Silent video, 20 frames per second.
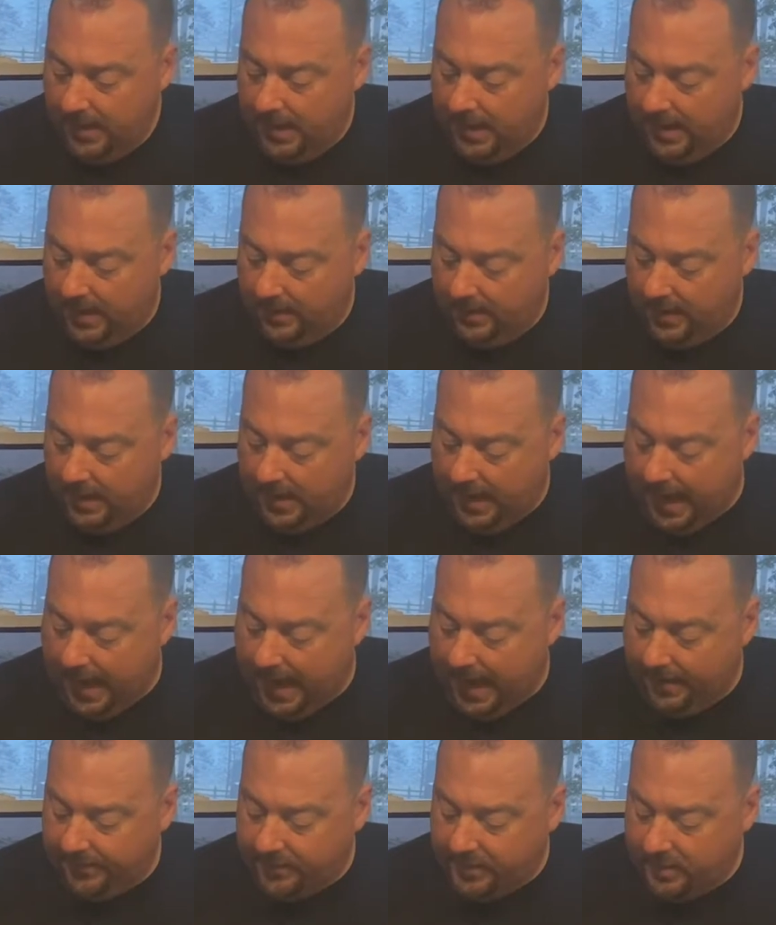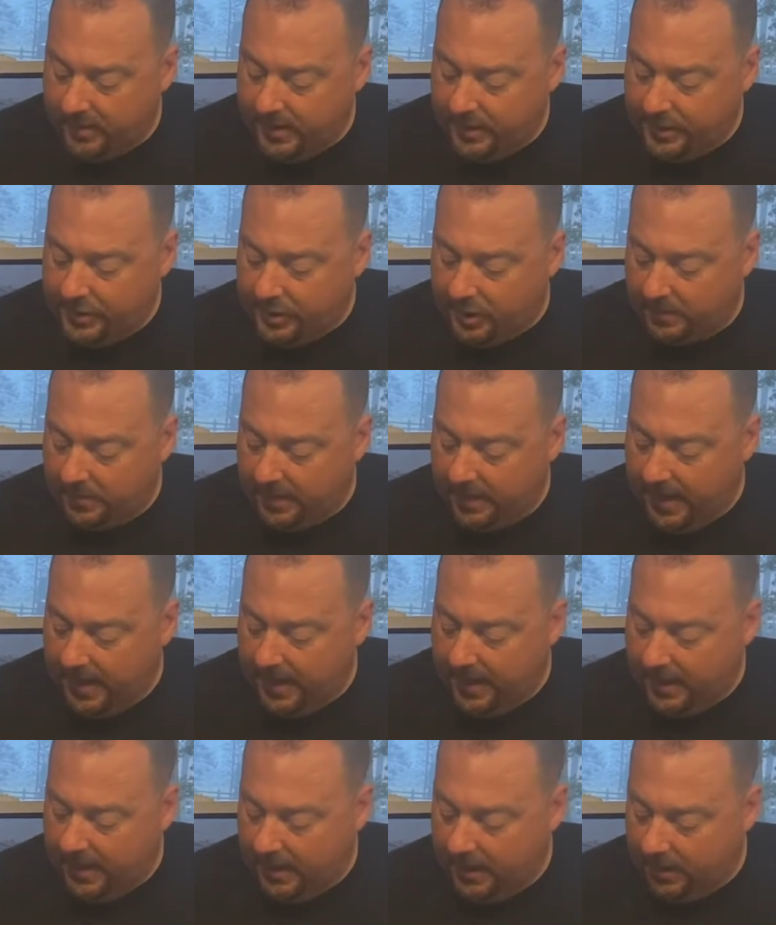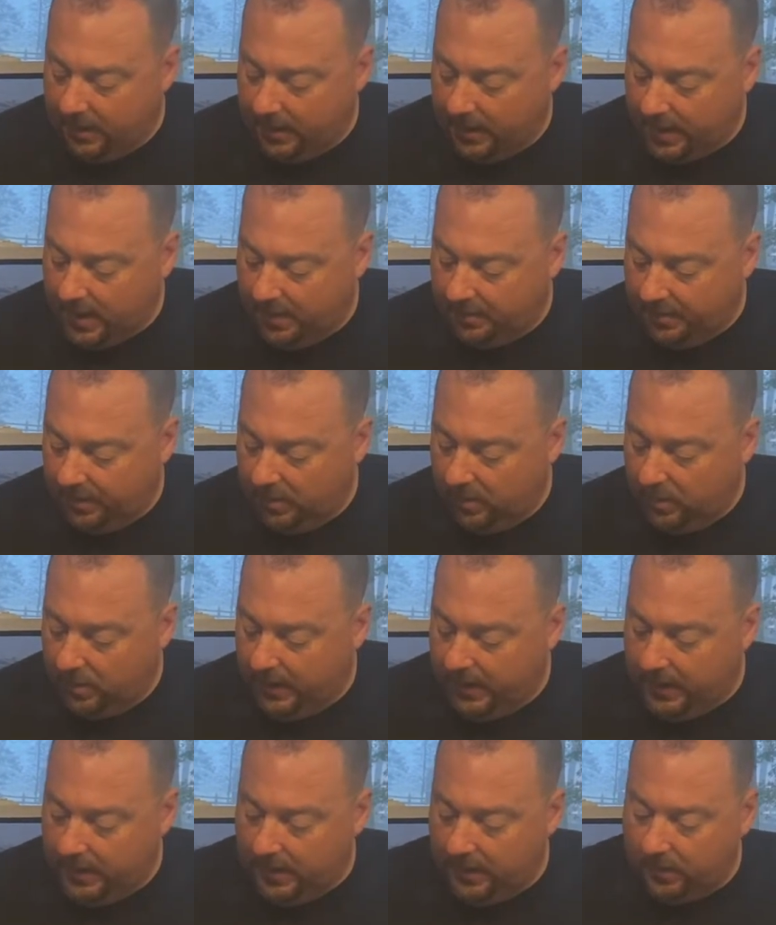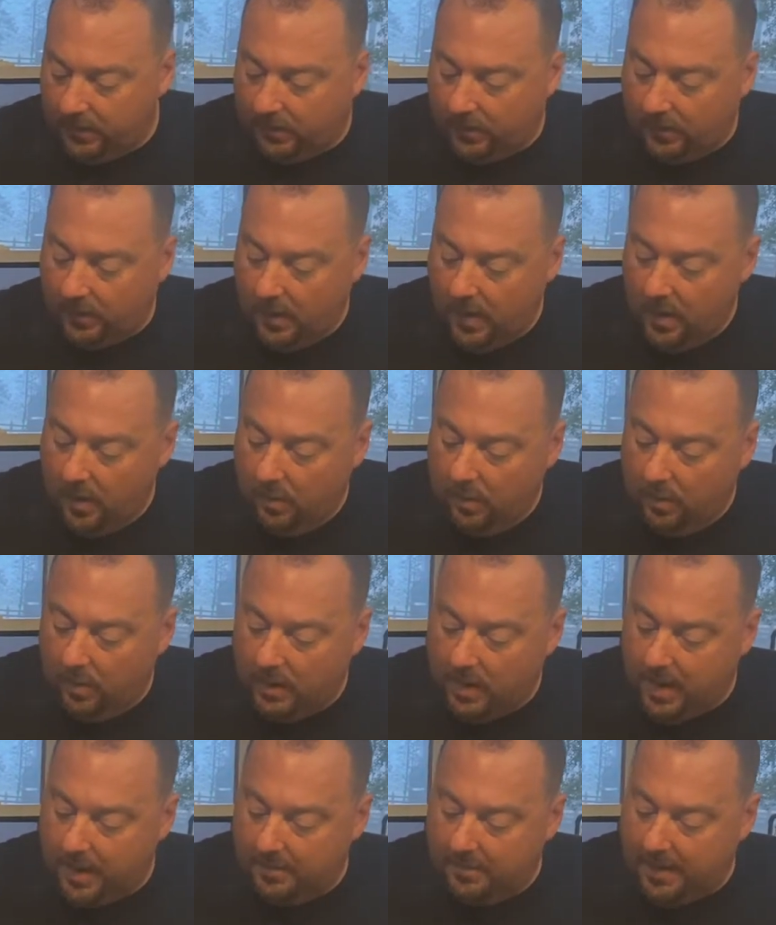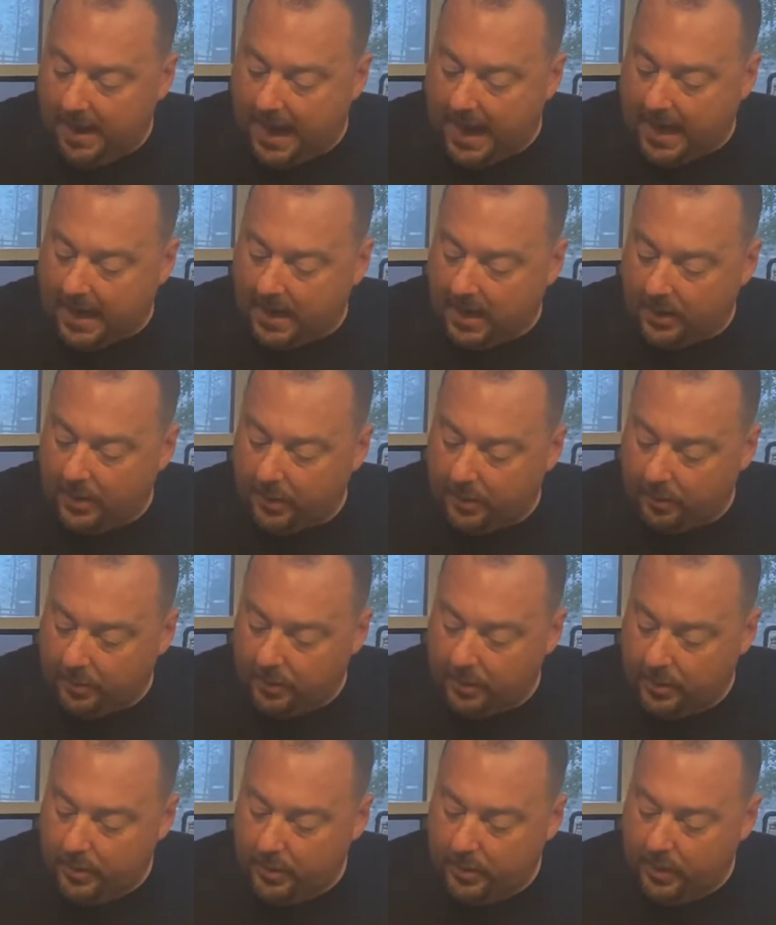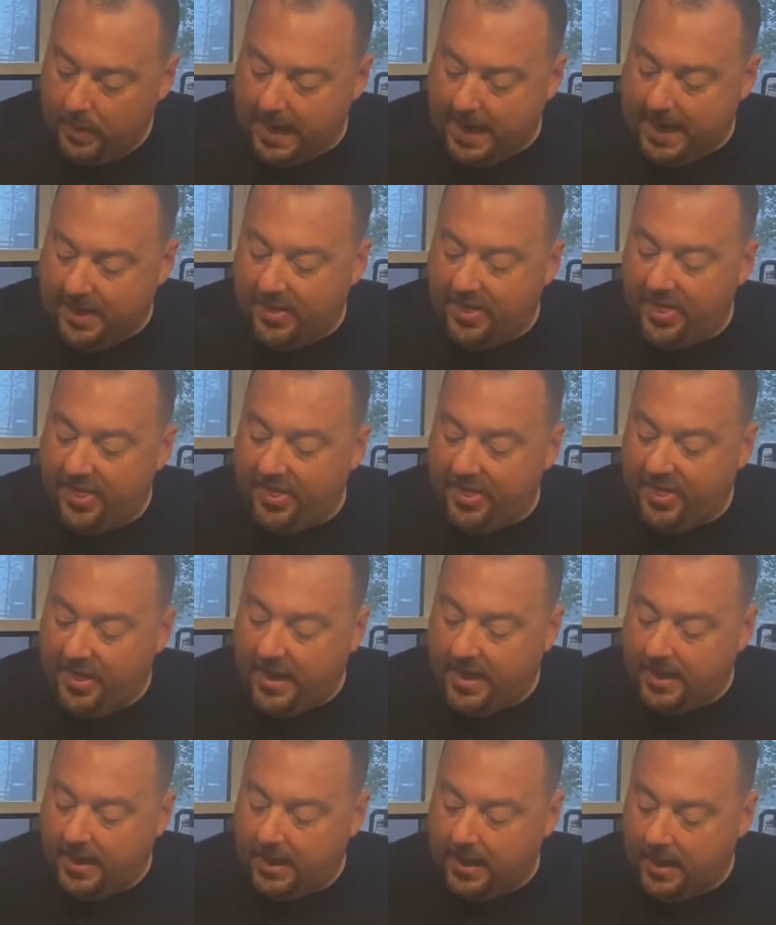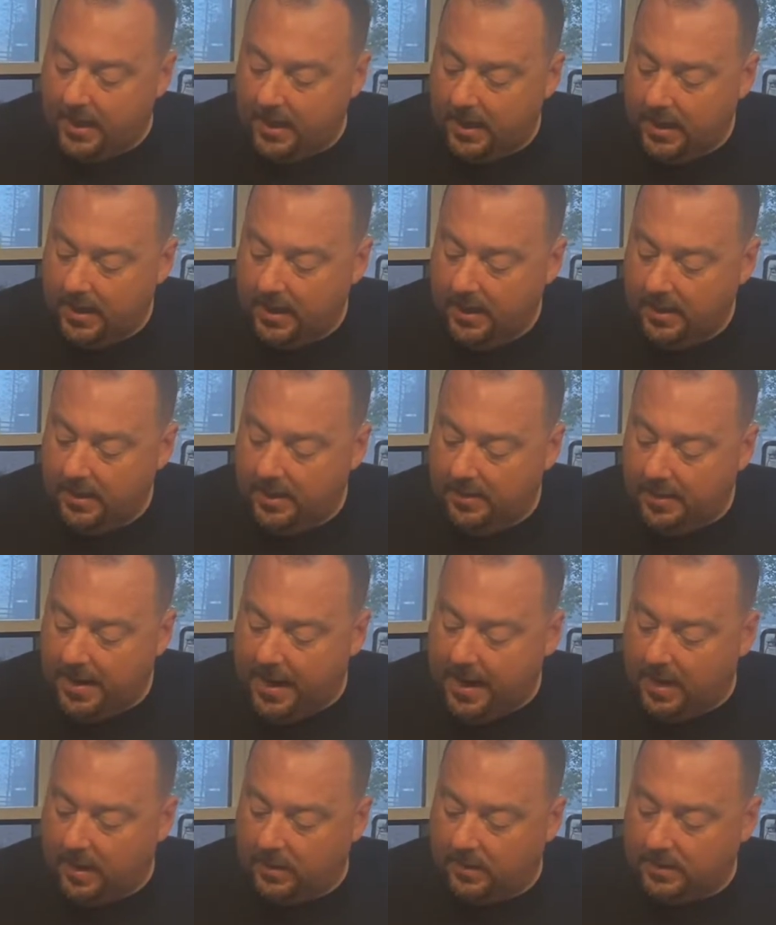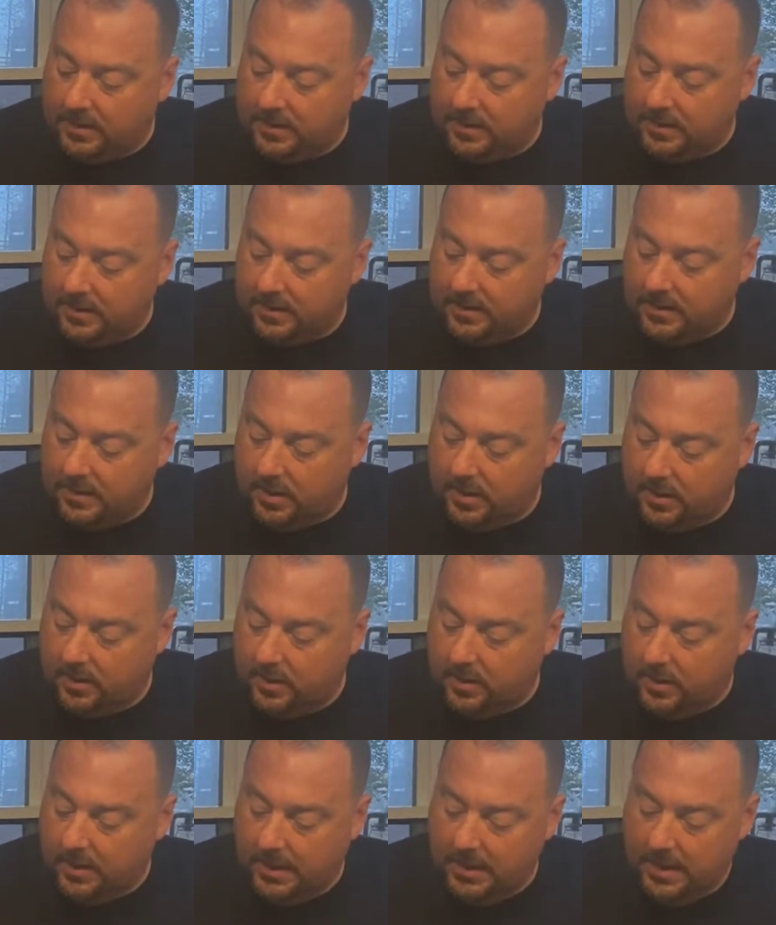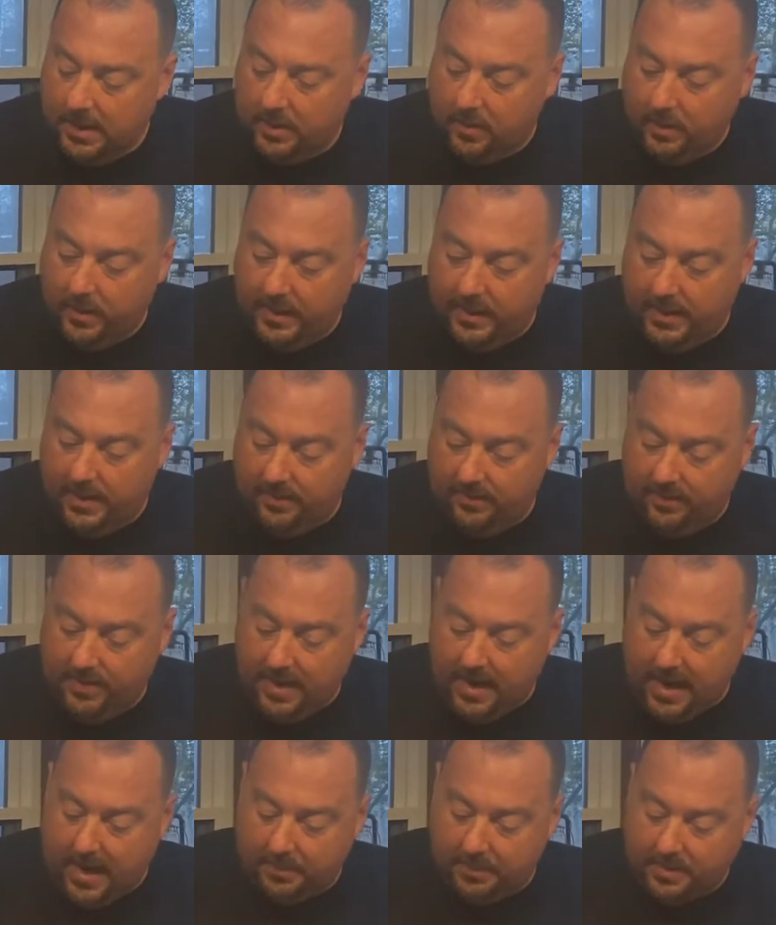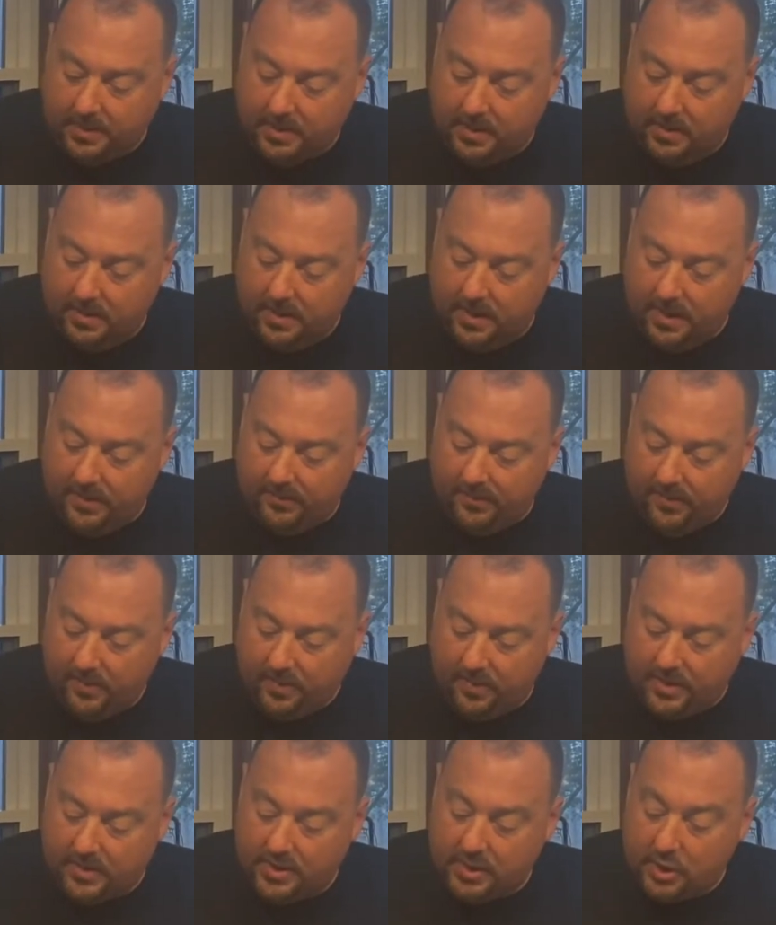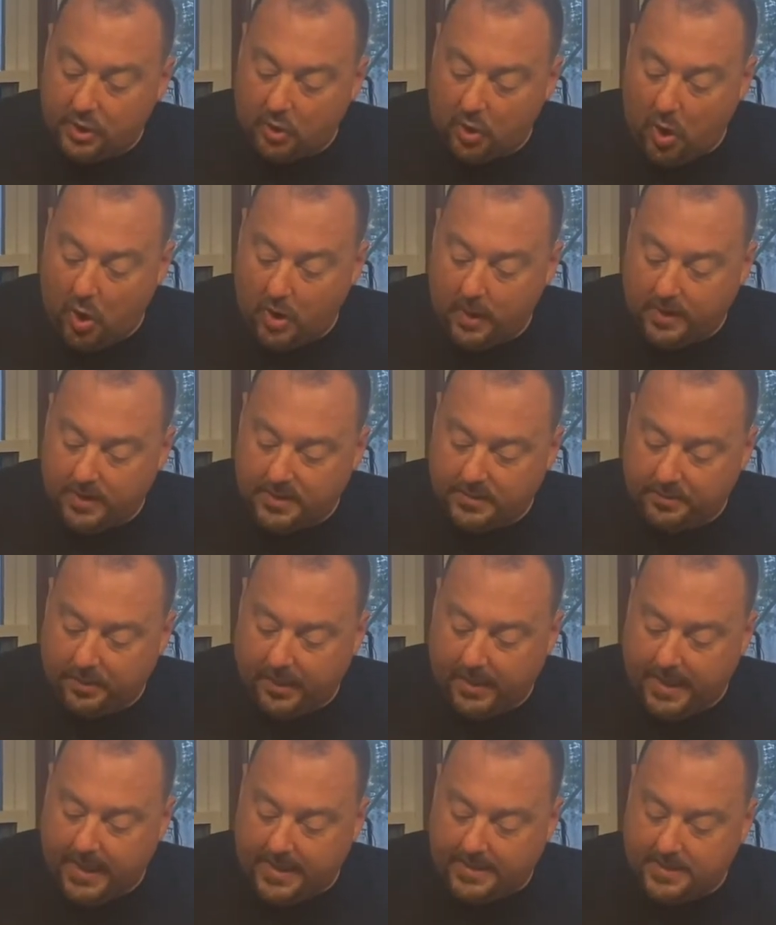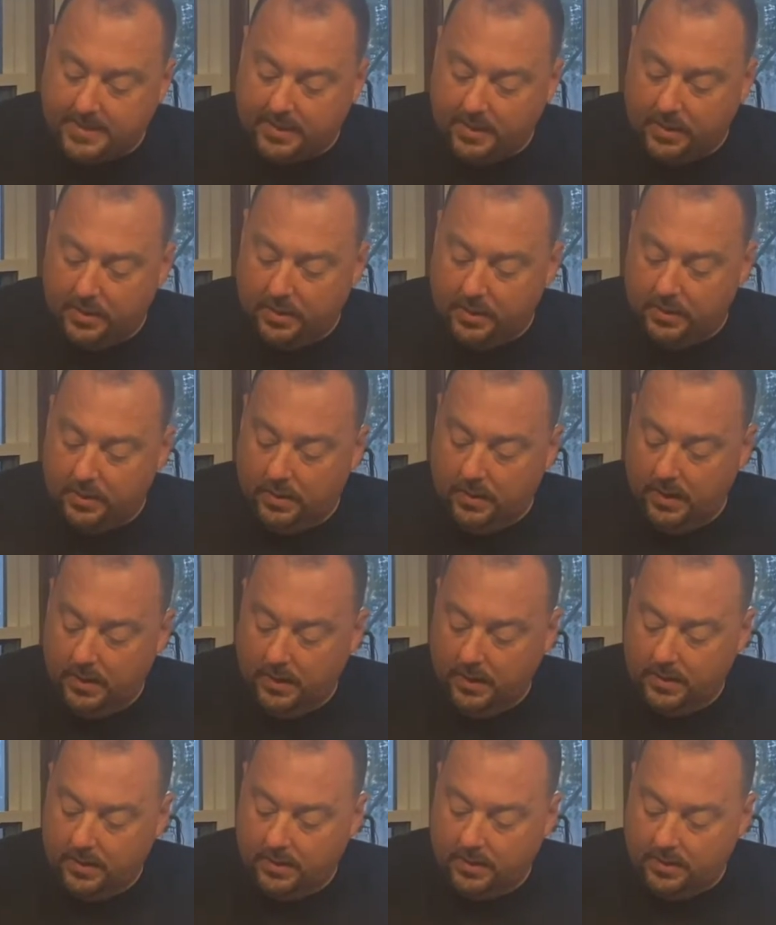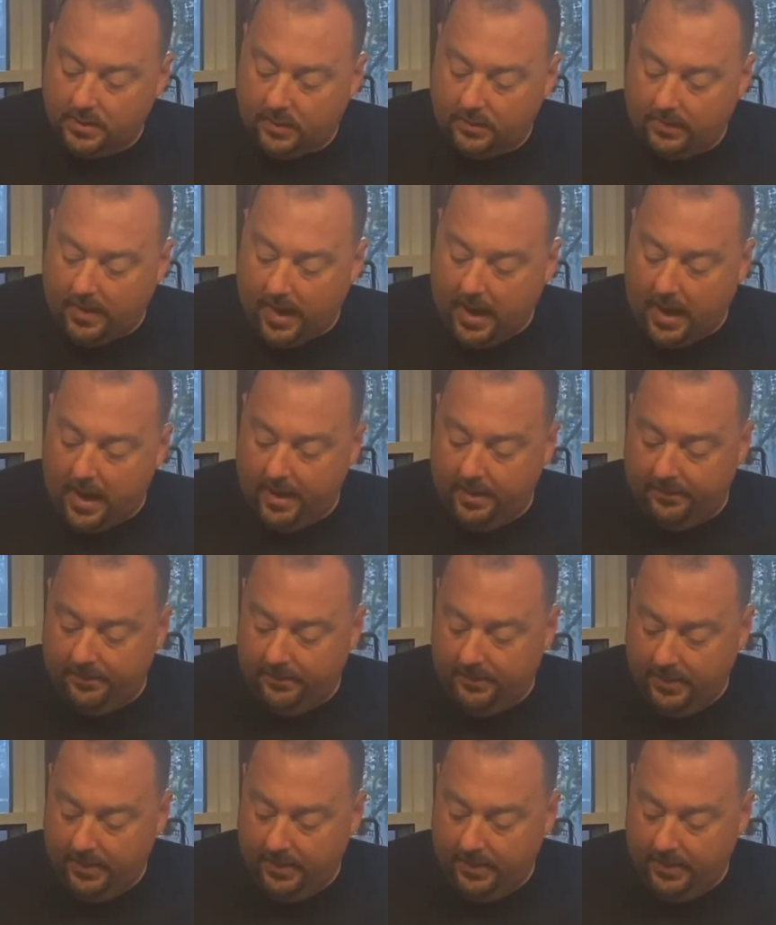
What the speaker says: And then after they germinate here in a couple of weeks, we'll come back through and thin them out so we give the opportunity for the strongest plants to survive.